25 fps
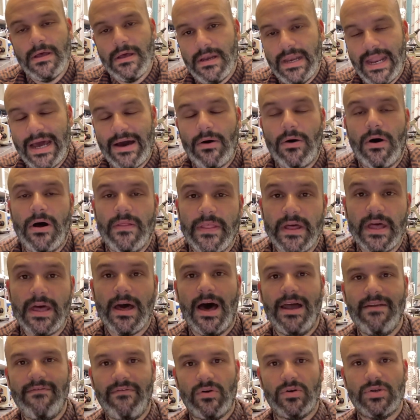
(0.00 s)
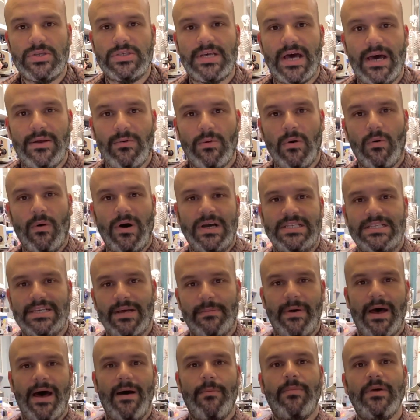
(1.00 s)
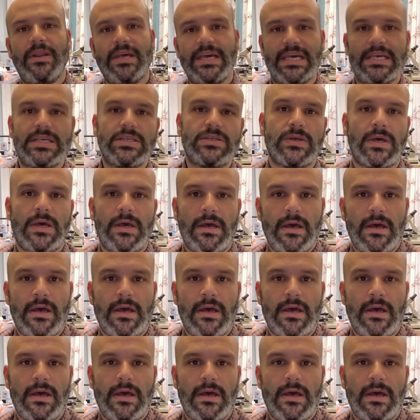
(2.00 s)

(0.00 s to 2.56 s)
Now, on the converse side, what winds up happening is